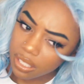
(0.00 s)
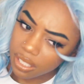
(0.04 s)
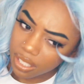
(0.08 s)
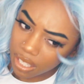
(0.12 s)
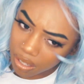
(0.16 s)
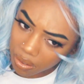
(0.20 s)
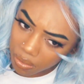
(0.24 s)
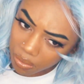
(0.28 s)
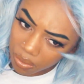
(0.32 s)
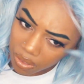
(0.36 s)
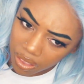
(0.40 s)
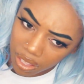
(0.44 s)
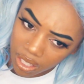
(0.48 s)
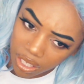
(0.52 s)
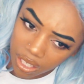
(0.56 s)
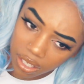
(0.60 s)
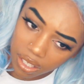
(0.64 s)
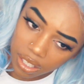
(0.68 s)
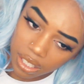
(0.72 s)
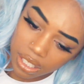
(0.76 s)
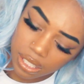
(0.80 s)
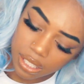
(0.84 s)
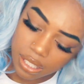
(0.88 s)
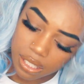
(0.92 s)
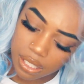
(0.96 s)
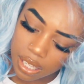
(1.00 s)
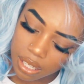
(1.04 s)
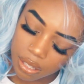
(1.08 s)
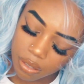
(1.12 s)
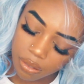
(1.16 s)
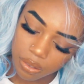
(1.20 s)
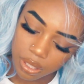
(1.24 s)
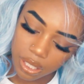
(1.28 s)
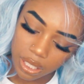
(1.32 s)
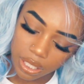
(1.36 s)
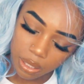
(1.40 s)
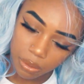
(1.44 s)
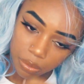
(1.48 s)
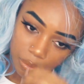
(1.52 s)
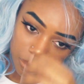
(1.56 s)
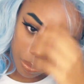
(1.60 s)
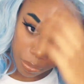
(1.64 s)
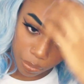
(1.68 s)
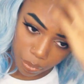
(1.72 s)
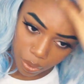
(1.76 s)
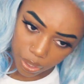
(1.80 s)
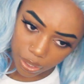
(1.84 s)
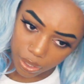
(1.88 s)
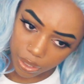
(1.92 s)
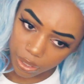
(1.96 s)
I don't think, because I don't think it would
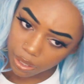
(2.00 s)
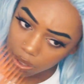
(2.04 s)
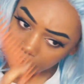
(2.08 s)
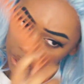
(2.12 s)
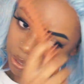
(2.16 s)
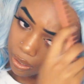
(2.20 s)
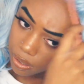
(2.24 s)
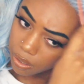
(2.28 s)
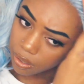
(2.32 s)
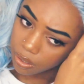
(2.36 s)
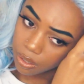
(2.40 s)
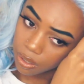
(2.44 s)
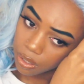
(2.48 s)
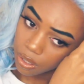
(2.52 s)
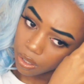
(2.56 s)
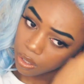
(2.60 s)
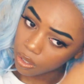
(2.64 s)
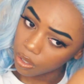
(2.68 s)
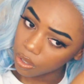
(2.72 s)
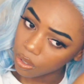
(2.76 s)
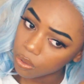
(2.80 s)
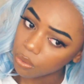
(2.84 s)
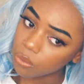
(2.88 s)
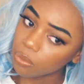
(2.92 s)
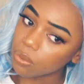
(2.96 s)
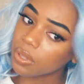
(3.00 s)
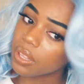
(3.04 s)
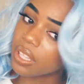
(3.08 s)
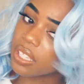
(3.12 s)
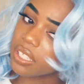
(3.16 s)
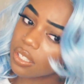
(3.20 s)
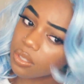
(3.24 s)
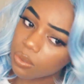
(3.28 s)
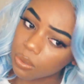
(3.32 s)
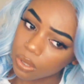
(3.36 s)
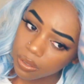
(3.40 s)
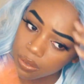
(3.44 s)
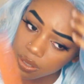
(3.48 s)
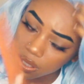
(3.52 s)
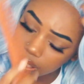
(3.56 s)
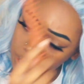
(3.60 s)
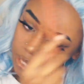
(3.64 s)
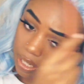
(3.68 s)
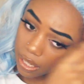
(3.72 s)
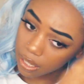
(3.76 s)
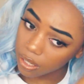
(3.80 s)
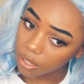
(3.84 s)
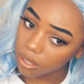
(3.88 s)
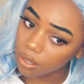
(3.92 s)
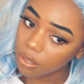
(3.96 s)
work with this sort of
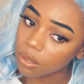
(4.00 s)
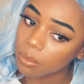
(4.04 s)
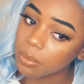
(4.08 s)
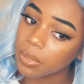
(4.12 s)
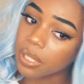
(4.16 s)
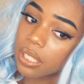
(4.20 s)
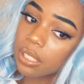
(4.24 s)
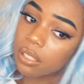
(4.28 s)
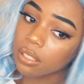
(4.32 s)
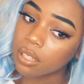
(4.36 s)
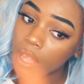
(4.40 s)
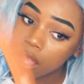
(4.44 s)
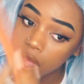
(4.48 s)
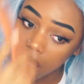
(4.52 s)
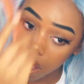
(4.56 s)
style. I mean,